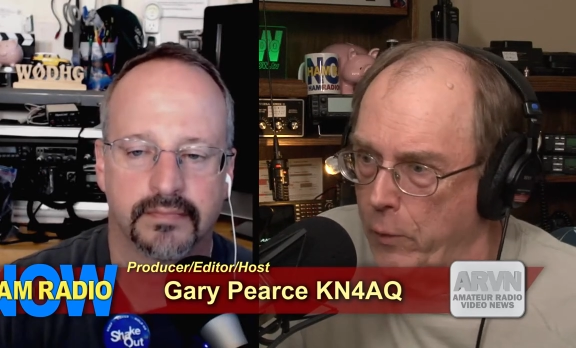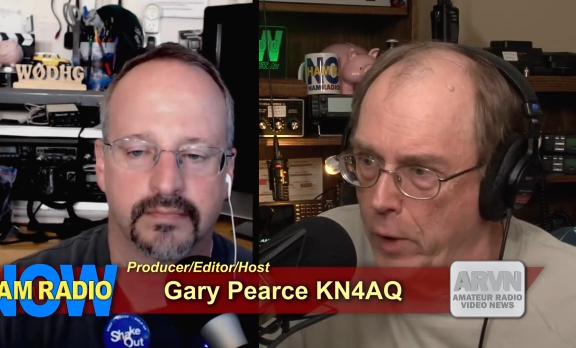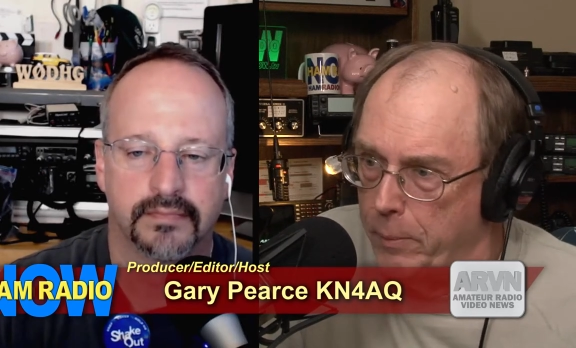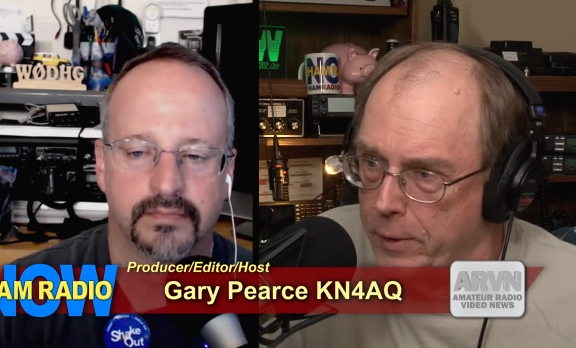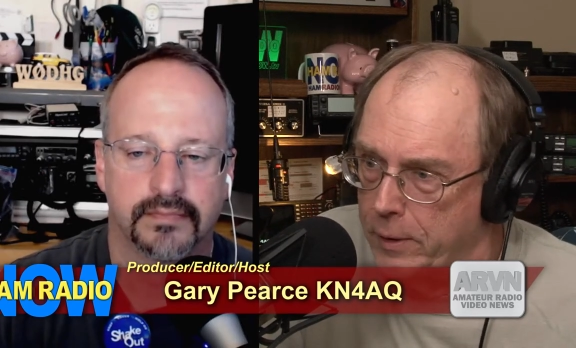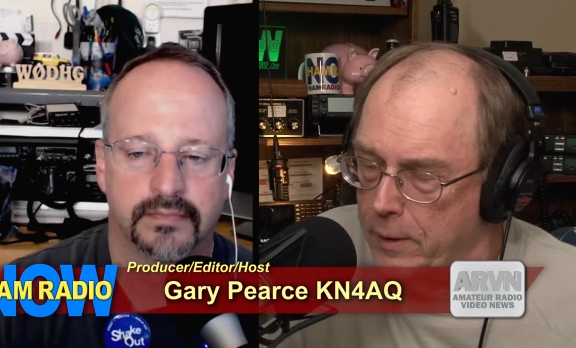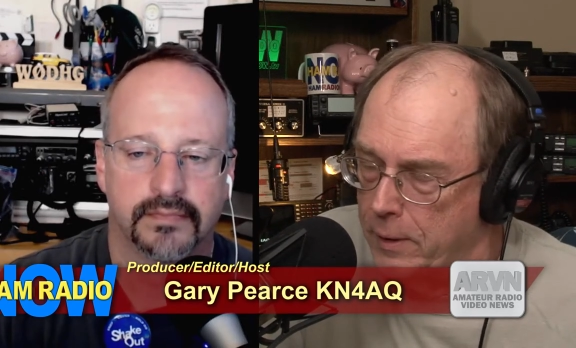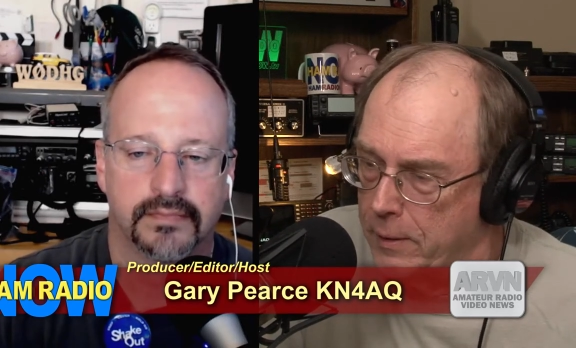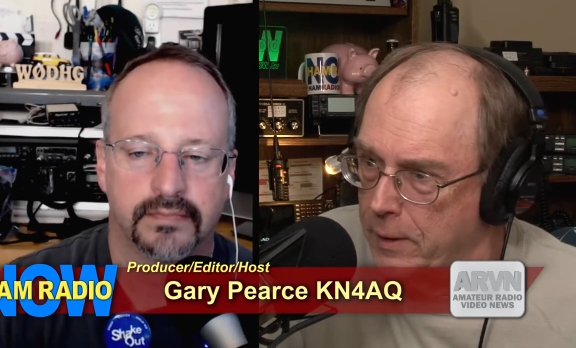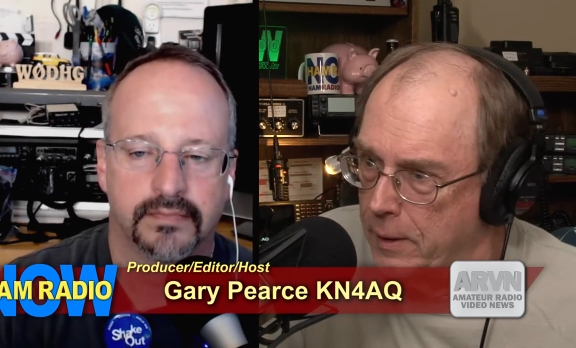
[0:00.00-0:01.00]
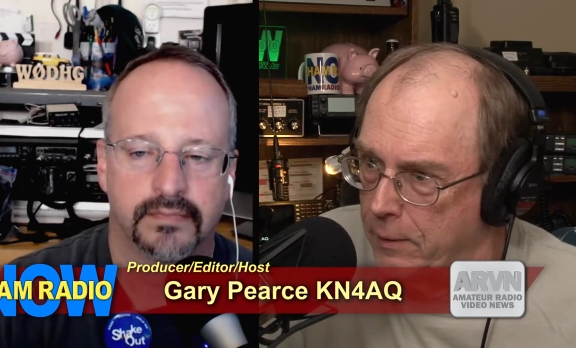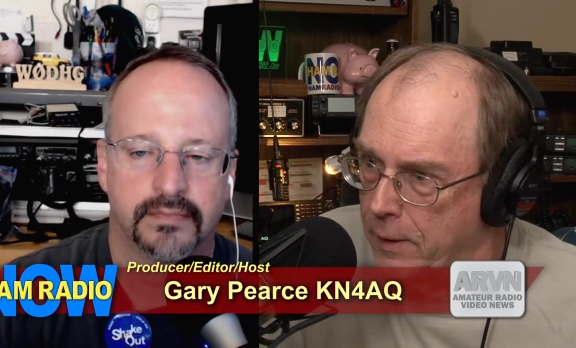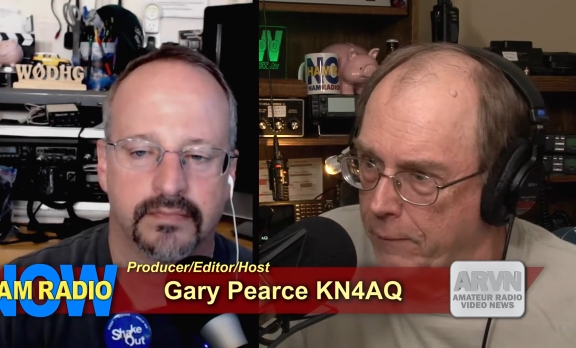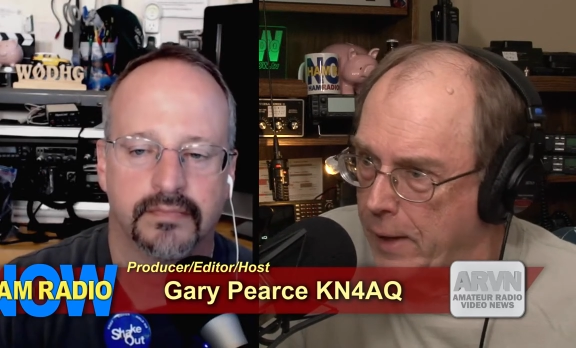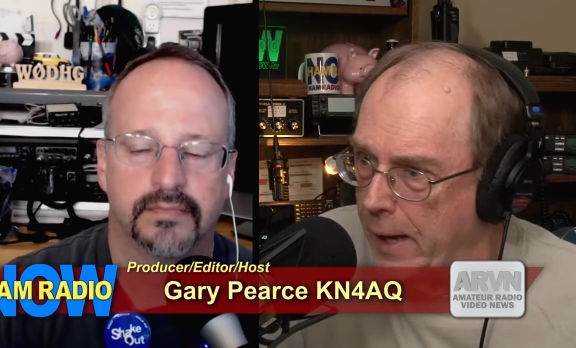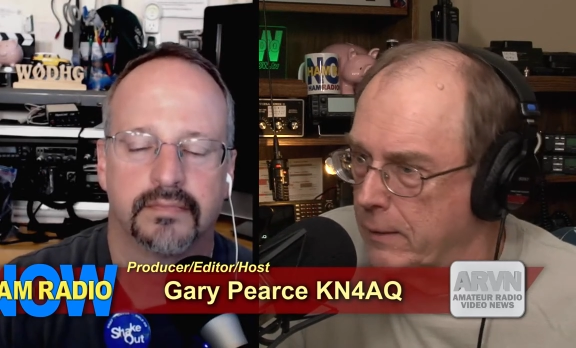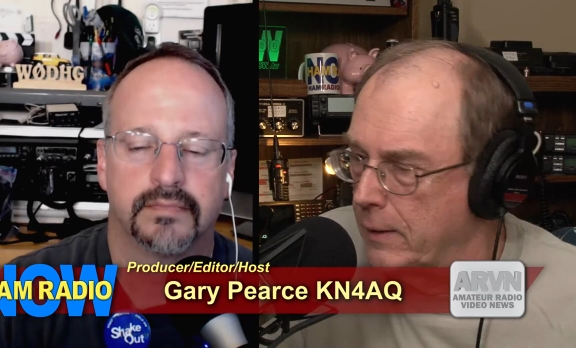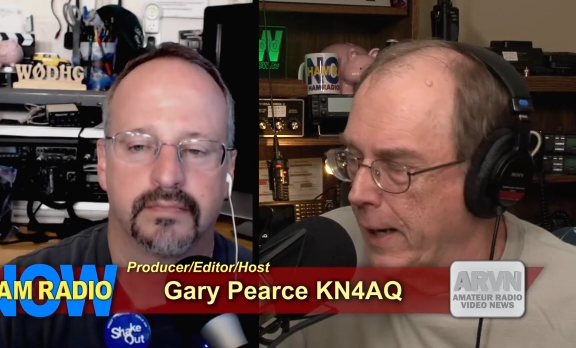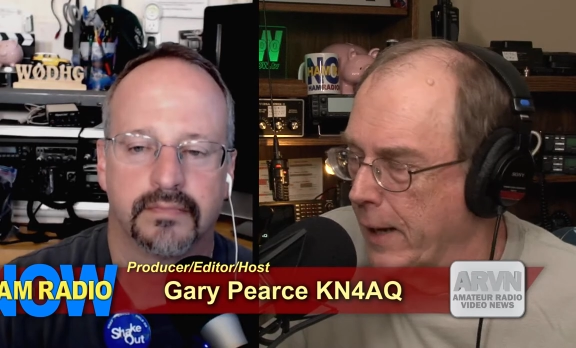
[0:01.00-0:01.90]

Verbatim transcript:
Speaker 1: anyway, but They've got,